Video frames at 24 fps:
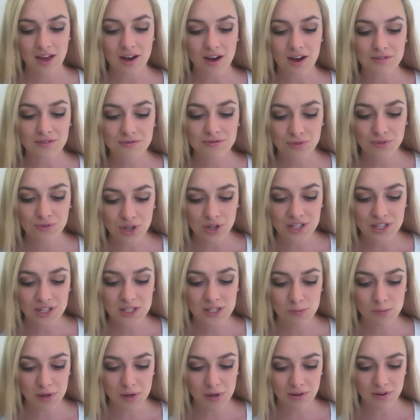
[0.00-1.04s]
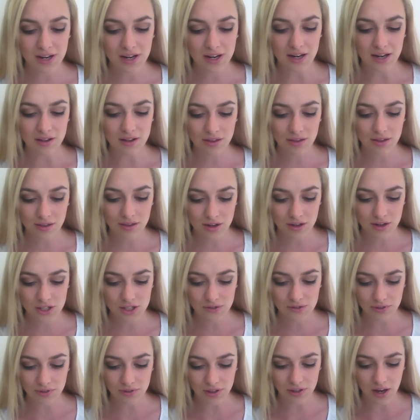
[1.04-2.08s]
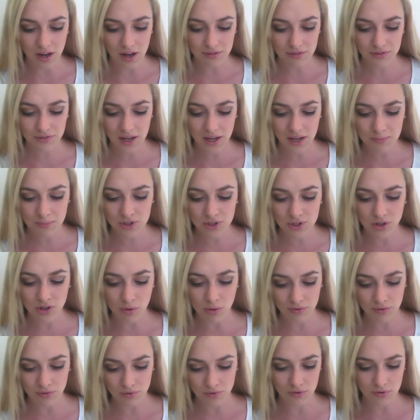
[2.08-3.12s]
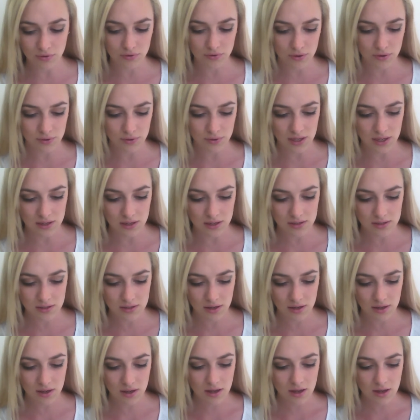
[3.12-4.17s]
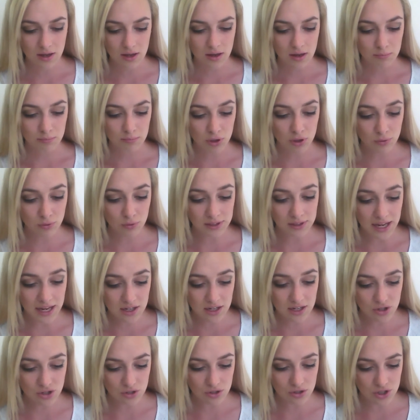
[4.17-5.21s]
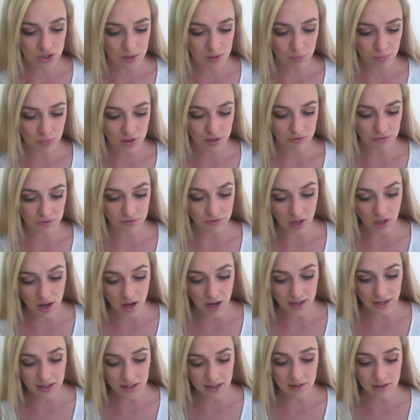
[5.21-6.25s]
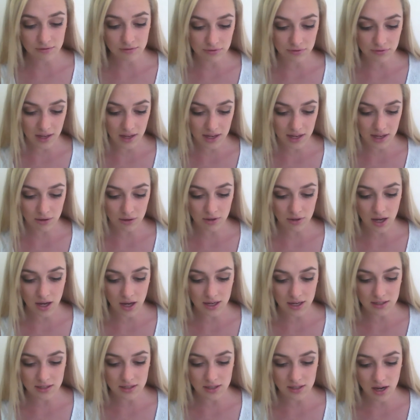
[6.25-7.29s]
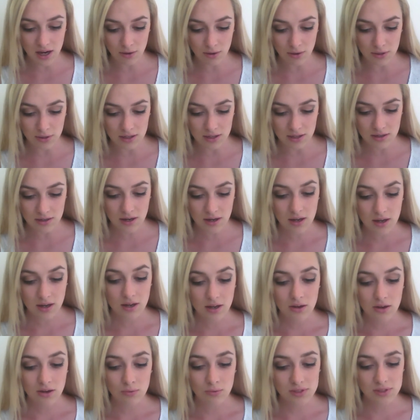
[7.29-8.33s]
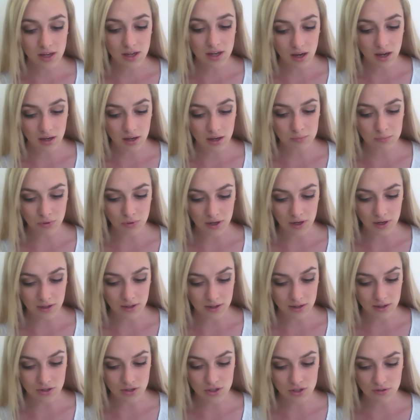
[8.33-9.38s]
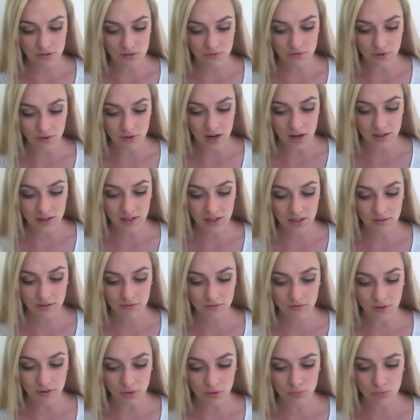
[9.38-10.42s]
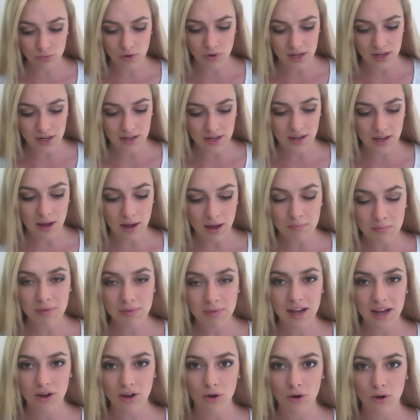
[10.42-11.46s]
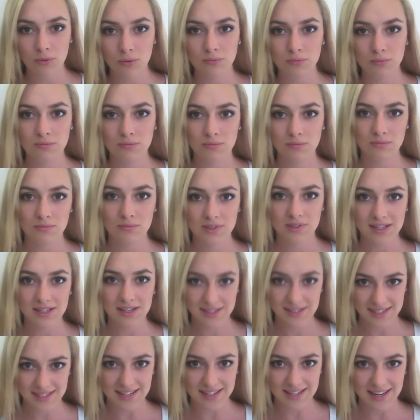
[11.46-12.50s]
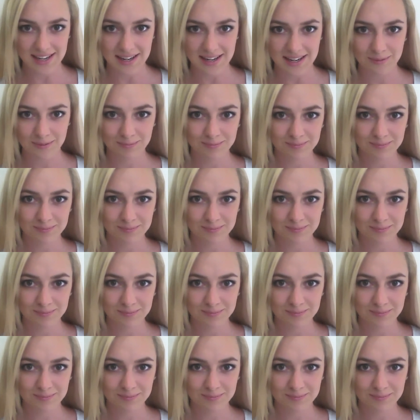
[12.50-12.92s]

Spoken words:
A free spirit and a thirst for life kept her going for a few years, but a relationship with a fly-in, fly-out guy in Darwin was a heartbreaker, and she finally felt ready to come back home to Sydney.